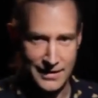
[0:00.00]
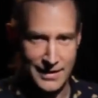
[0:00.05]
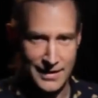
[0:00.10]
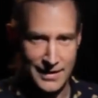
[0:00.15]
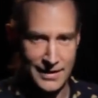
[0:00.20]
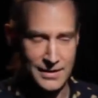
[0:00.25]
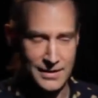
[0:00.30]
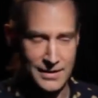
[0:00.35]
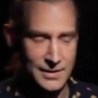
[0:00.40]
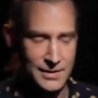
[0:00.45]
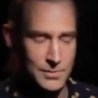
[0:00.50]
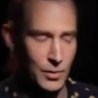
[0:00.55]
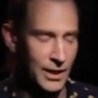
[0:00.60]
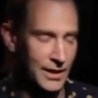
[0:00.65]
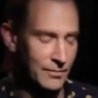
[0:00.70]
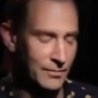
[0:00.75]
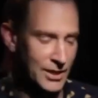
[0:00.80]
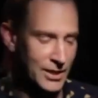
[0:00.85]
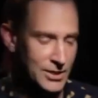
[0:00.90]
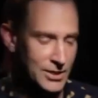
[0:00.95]
as Brian
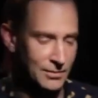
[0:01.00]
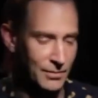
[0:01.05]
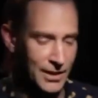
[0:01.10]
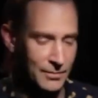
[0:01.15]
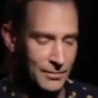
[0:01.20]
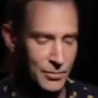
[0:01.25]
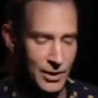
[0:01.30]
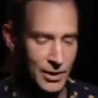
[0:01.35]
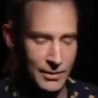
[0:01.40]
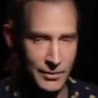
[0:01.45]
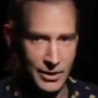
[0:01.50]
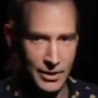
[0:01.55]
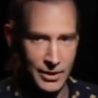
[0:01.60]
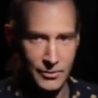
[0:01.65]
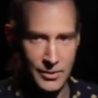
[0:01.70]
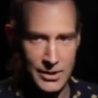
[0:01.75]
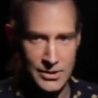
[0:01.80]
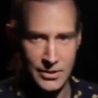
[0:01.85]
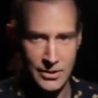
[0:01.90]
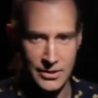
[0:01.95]
mentioned, my primary
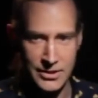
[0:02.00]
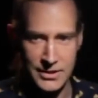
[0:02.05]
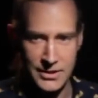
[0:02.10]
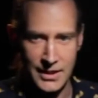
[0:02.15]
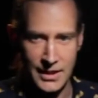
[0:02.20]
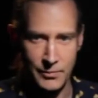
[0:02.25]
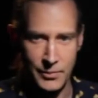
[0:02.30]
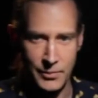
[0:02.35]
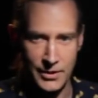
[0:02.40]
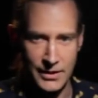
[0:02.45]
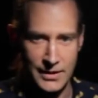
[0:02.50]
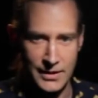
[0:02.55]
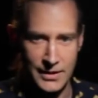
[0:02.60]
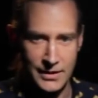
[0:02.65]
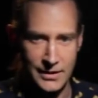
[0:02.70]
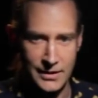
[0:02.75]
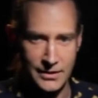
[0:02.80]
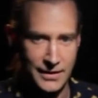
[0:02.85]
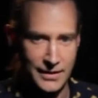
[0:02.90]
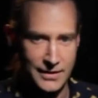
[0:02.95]
research topic
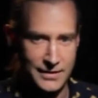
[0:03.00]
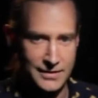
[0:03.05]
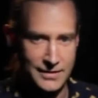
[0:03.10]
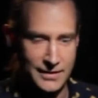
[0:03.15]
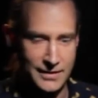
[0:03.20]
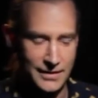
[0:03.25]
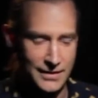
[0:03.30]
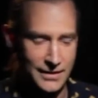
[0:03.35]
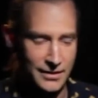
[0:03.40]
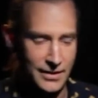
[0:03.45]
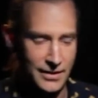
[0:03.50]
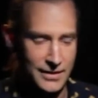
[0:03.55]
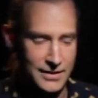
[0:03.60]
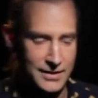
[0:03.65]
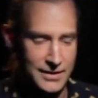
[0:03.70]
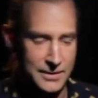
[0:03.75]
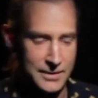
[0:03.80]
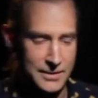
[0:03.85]
here at RIT.